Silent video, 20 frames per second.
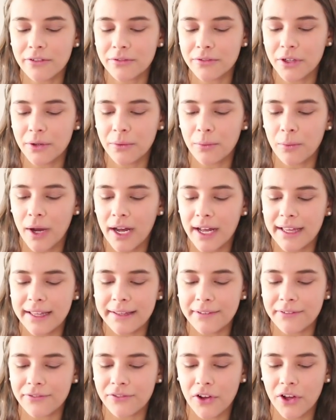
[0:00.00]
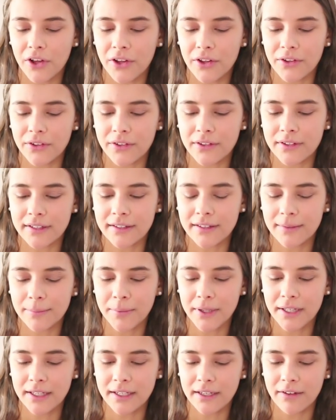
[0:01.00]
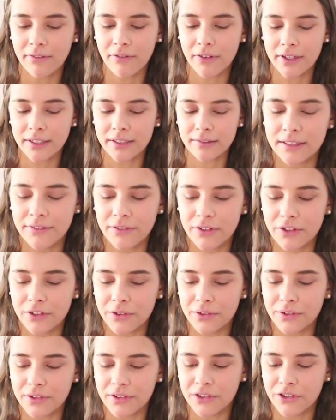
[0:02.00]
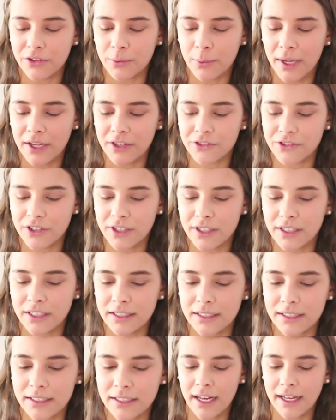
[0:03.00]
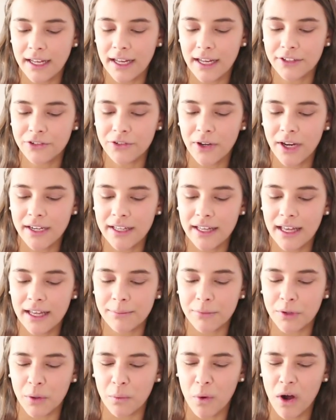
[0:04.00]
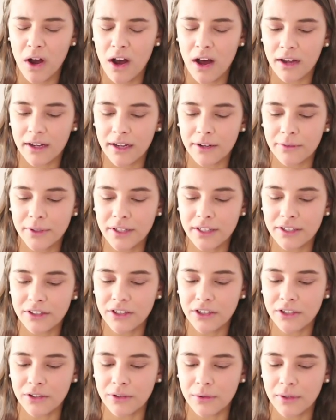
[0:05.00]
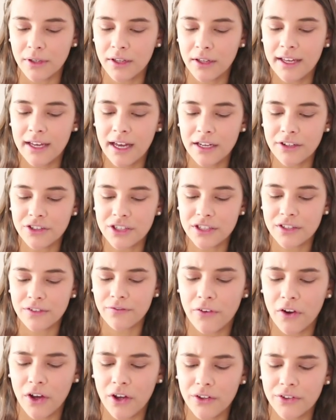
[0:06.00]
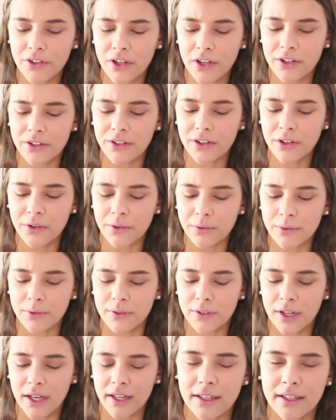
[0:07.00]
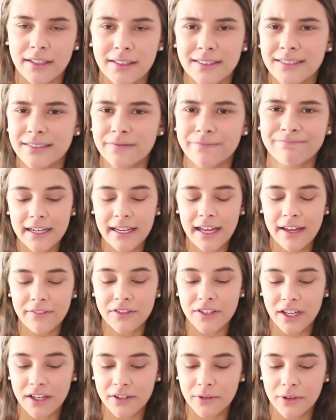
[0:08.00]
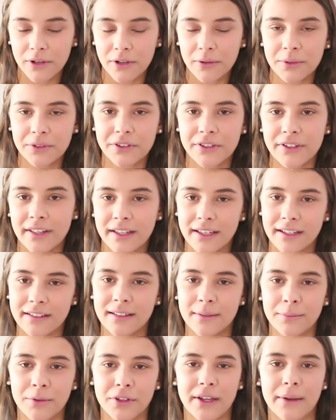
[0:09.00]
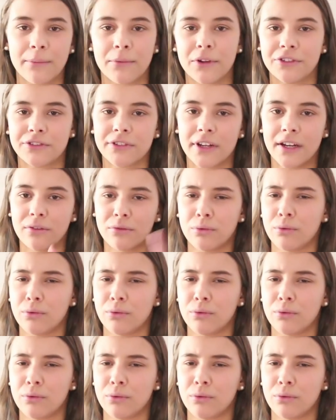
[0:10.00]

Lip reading: don't know why he falls. It's a bit of a difficult situation. I try to get him to walk, I really do. He kind of just falls on his own. And I have Duck Roll, which is like a simple game where you try to